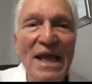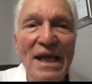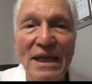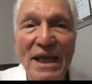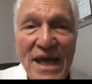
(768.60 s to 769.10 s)

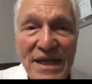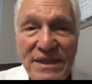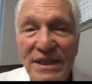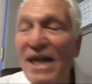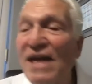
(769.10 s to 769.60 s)

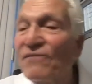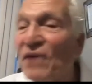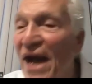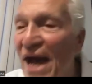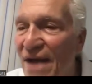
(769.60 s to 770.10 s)
Lastly, if you're
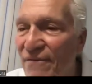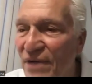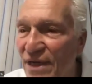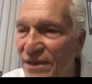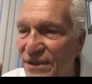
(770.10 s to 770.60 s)
having
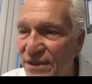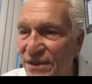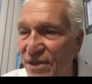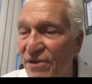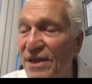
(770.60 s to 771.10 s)
a
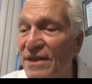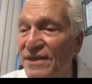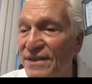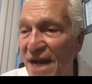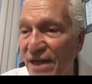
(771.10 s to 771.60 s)
cesarean
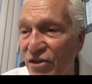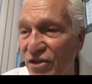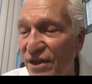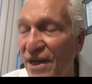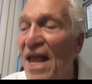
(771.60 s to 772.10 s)

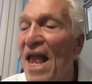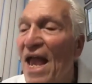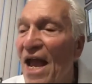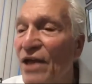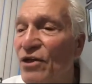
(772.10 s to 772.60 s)
section
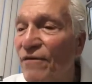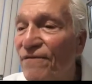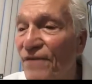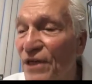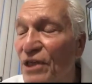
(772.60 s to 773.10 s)
and you're
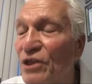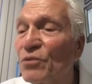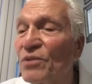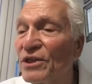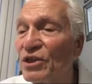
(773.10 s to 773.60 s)
finished
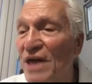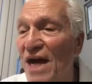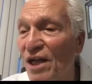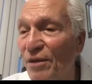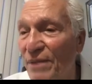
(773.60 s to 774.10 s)
with
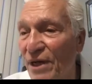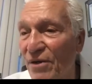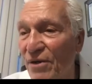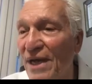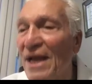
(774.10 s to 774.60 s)

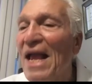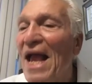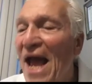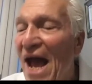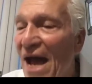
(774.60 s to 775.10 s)
childbearing,
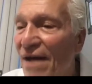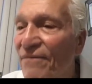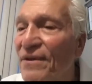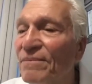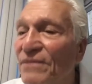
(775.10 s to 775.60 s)
have
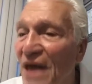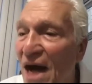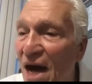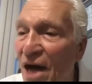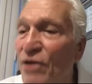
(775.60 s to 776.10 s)
them
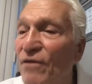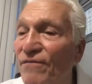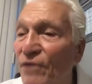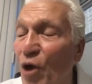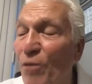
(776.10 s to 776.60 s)
tie your
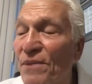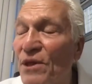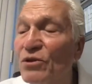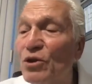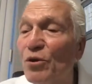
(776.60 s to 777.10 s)

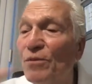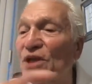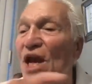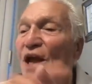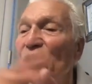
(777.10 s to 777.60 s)
fallopian tubes.
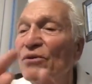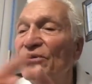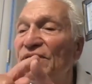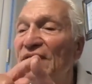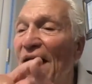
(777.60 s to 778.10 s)
You
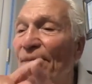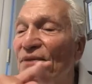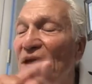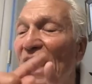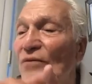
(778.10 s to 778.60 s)
stop
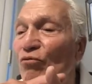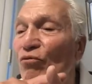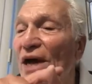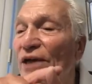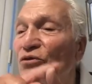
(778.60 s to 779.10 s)
that
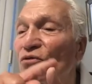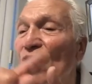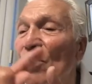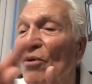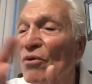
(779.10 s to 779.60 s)

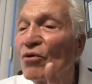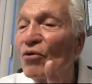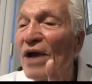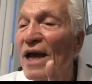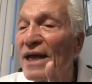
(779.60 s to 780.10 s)

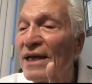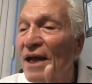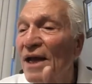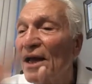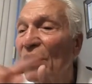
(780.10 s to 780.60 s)
retrograde
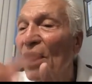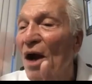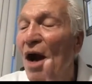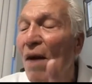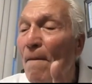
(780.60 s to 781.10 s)

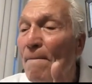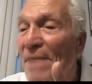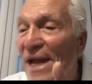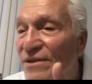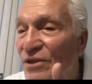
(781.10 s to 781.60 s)

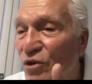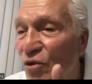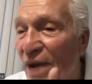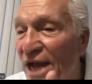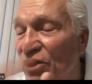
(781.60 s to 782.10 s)

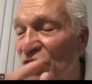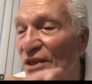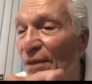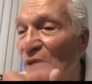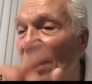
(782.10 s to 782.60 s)
menstruation,
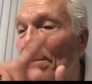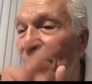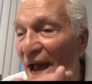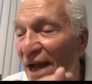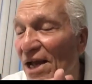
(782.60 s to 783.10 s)
the blood
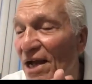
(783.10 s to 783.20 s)
backing